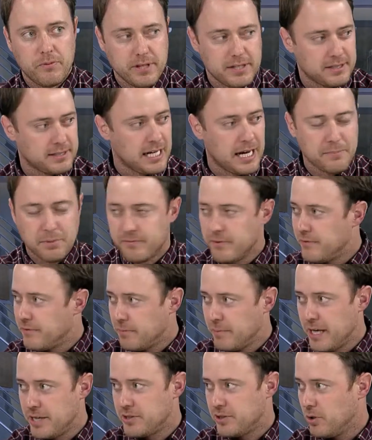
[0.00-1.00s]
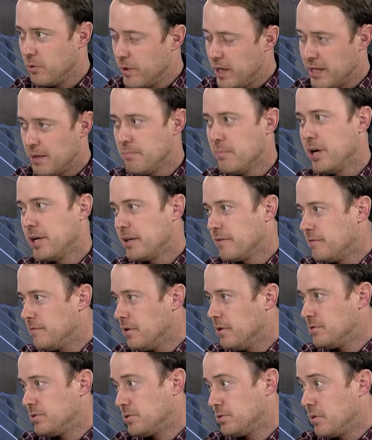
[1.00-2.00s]
this type of information, the way that money
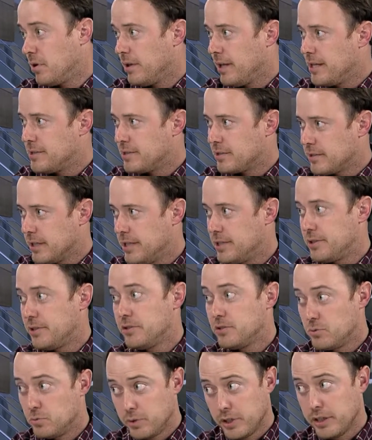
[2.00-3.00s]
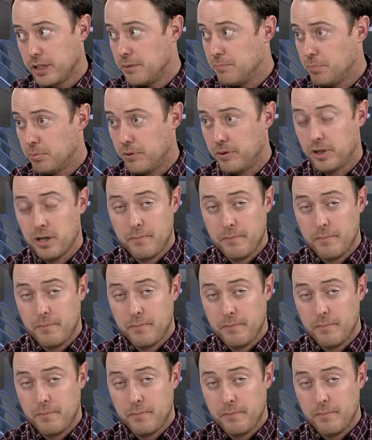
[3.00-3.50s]
flows through our legislature, is really important.